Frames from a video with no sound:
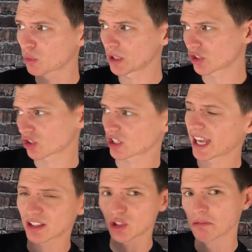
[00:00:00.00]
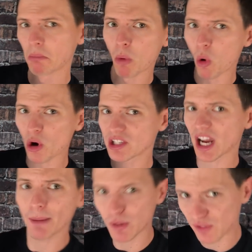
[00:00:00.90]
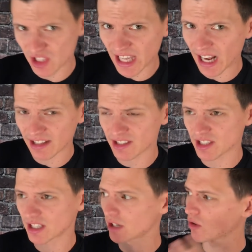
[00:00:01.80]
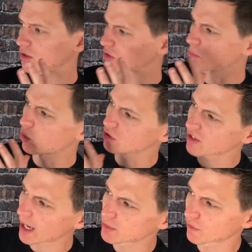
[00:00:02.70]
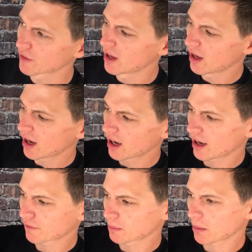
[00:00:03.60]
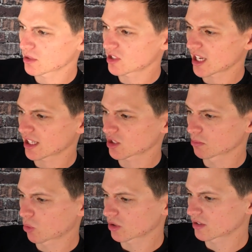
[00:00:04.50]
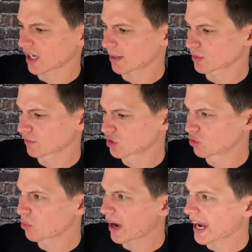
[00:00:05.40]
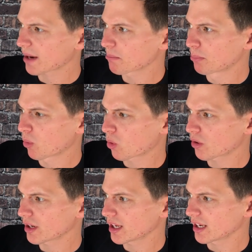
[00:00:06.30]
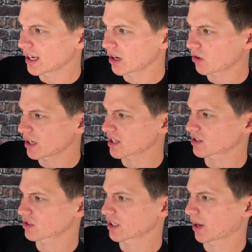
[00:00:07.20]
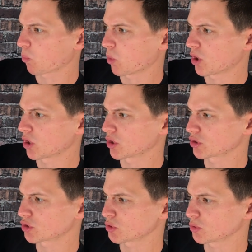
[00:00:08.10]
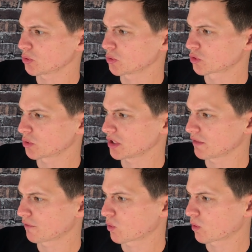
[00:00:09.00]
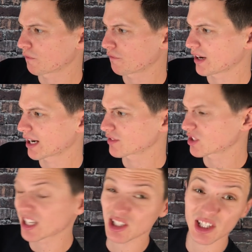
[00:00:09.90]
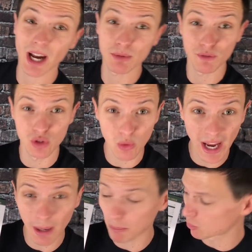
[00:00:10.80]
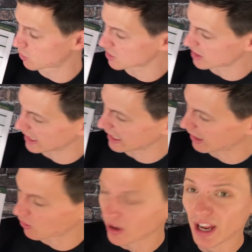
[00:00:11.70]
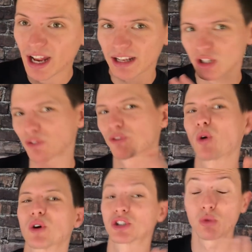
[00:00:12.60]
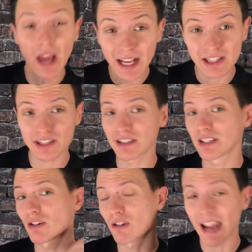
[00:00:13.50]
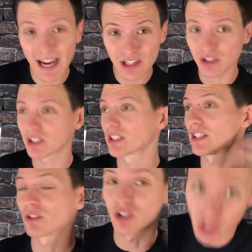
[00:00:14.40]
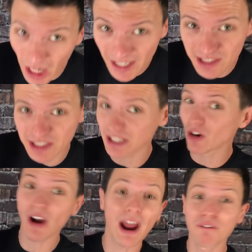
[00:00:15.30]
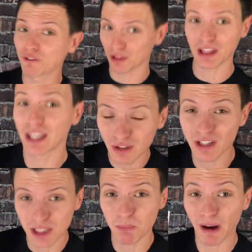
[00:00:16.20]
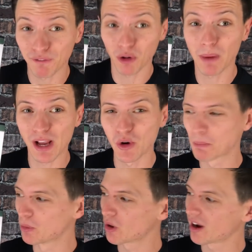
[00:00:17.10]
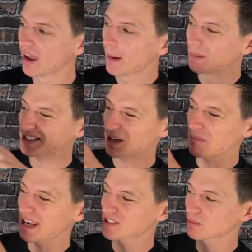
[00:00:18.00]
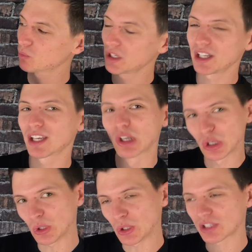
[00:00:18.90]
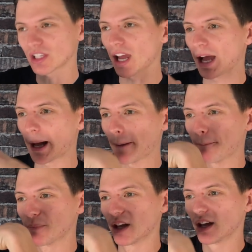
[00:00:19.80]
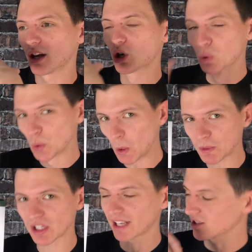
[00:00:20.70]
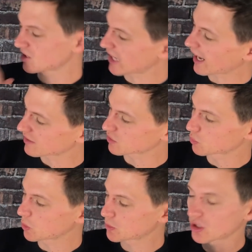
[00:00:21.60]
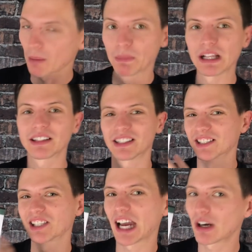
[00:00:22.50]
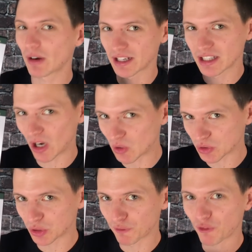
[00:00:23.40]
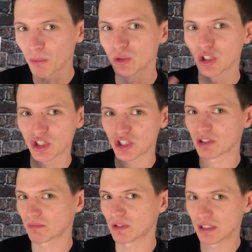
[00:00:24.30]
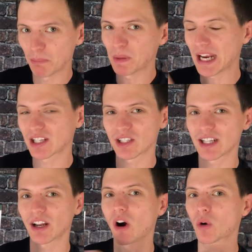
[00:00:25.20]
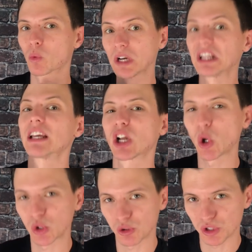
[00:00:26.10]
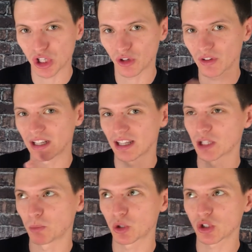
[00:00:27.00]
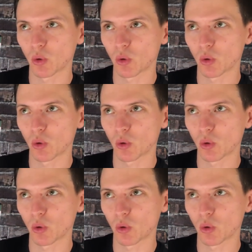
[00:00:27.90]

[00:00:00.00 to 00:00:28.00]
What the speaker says: creatures. Like there's more types of skeletons in here, there's more types of, if I'm not mistaken, there's more types of dragonborn in here. Yes, there's like 1, 2, 3, 4, 5, 6 types of dragonborns in here. There's of course dragons in here, angels in here, giants in here, everything you'd expect from a good book. But they made some really good groups, like the skeleton groups. You can build an entire encounter from just the pages that are really close to each other in this book,